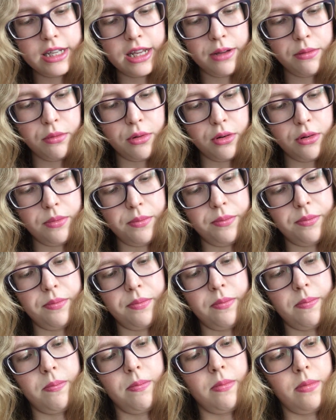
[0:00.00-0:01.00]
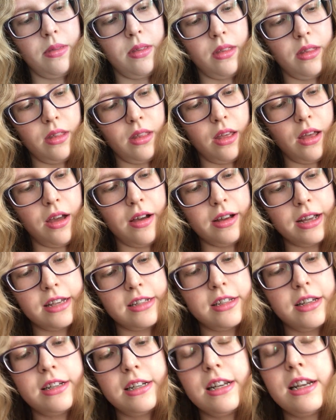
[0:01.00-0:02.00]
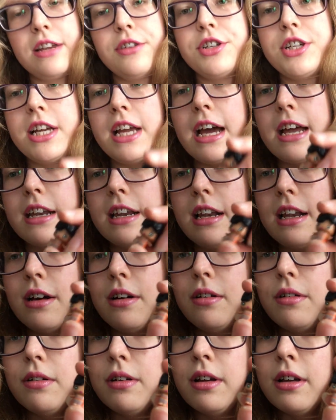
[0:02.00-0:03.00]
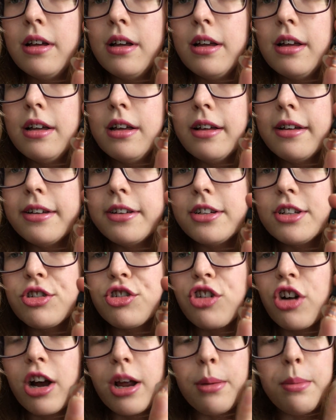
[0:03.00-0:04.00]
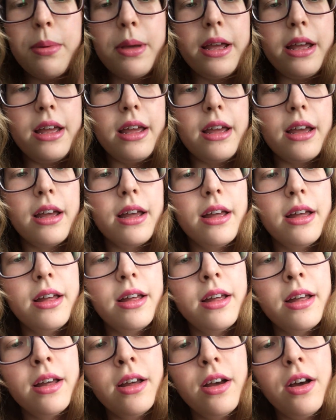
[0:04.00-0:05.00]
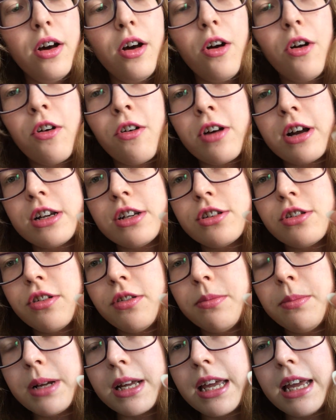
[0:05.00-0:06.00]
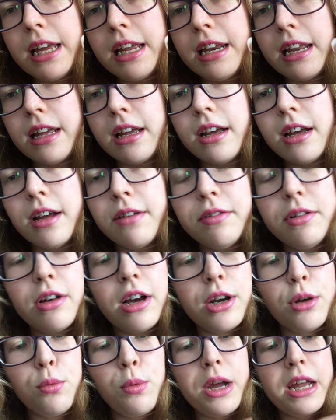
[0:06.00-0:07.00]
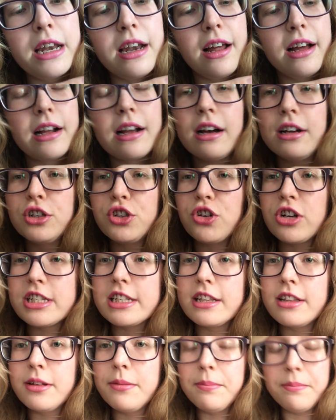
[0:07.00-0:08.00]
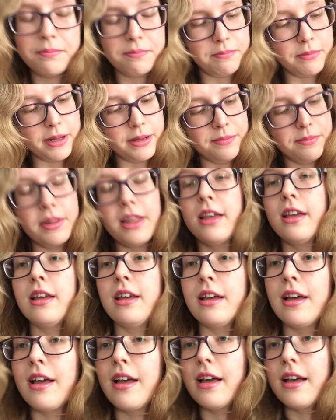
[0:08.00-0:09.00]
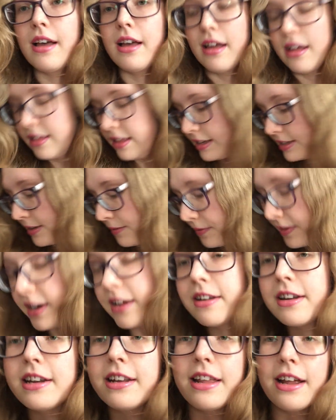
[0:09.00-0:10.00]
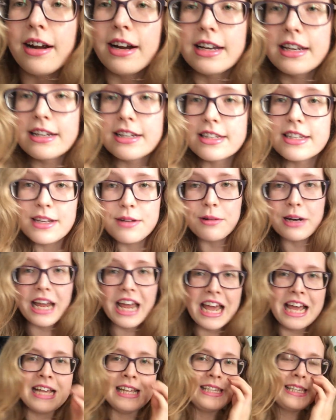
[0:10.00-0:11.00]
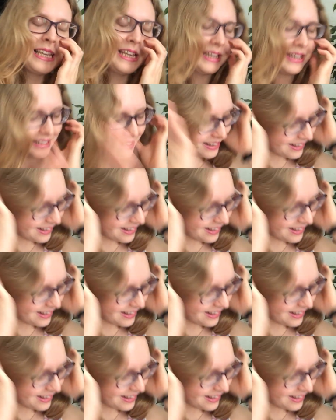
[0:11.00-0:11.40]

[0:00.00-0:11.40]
see what. Oh, okay, so underneath she had a little stripy orange sort of bikini. I feel kind of weird like undressing them, but there's something under there. I need to see what it is.